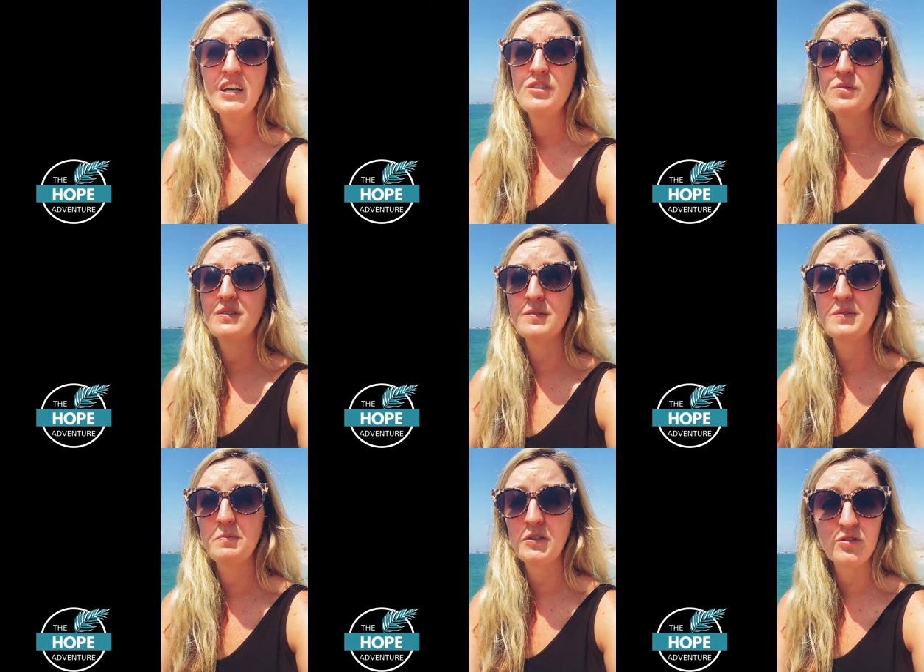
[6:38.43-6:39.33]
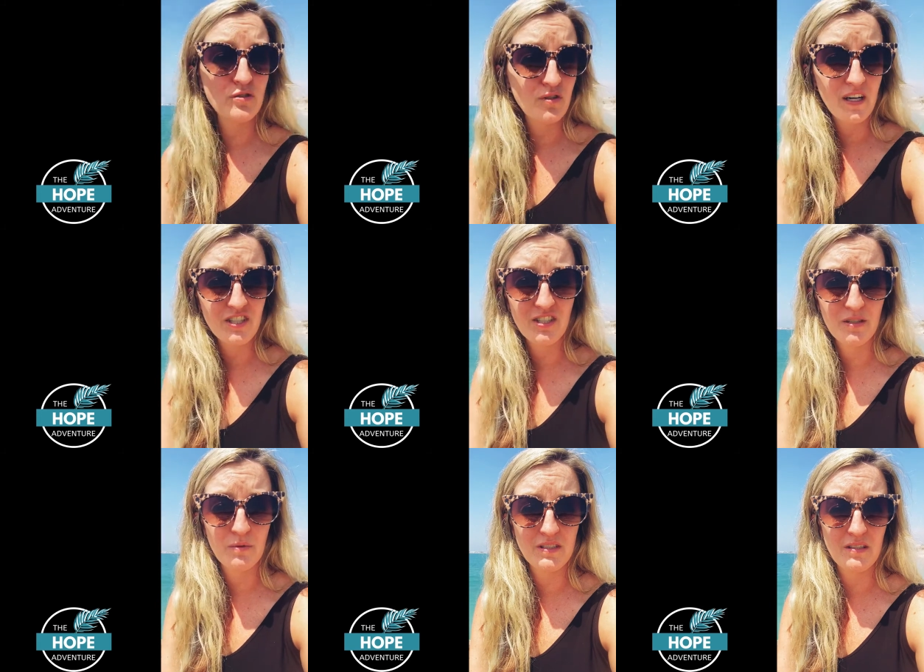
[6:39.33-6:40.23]
doing some spiritual
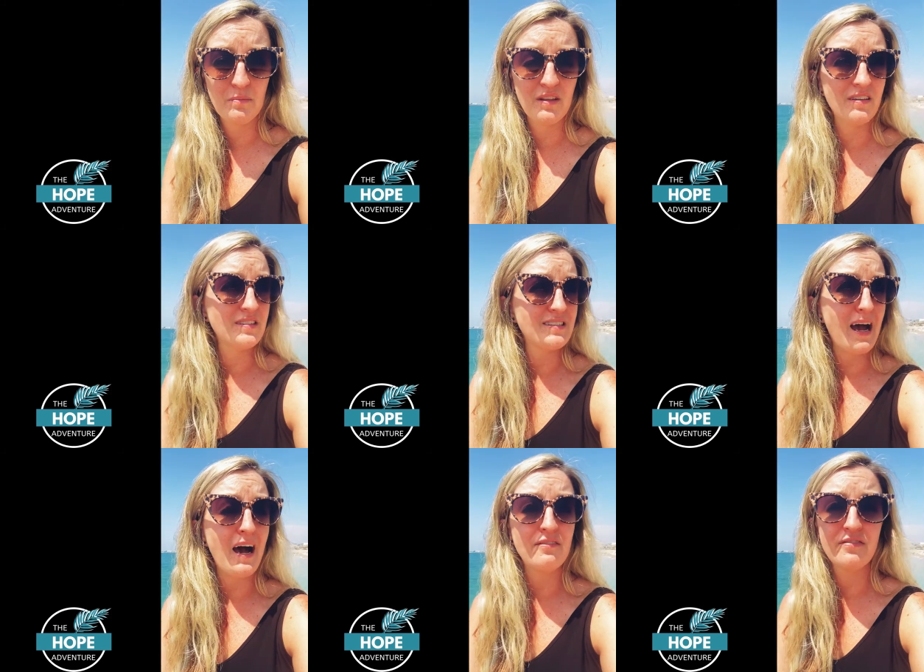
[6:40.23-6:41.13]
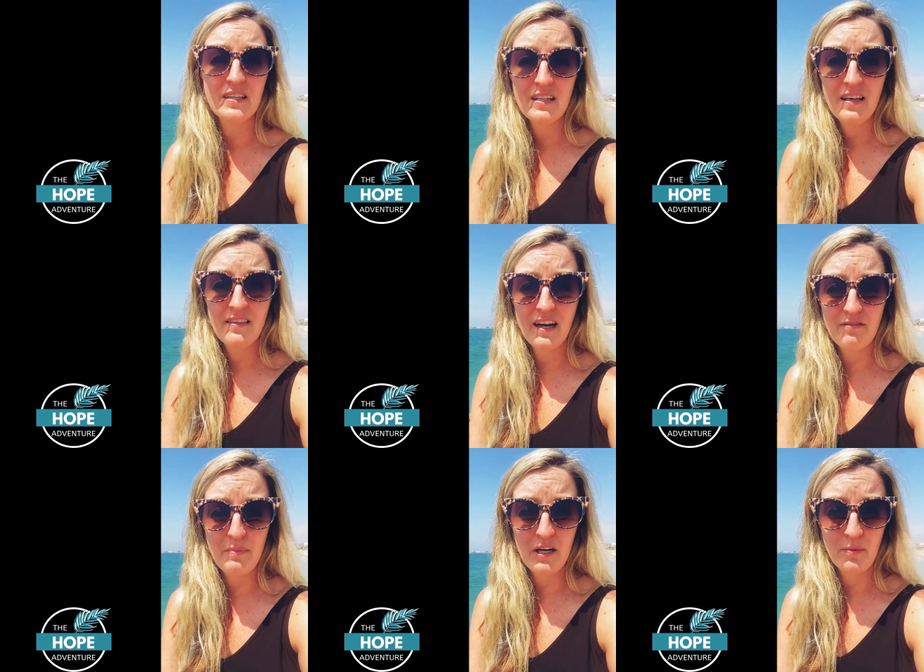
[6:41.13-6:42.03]
direction with some of the staff that I've
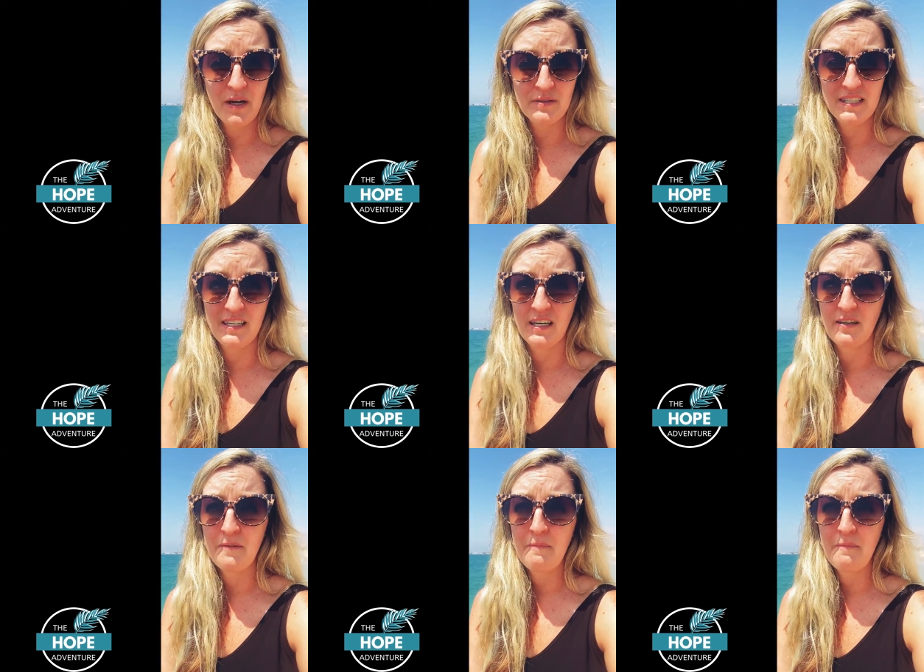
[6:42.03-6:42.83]
met around here,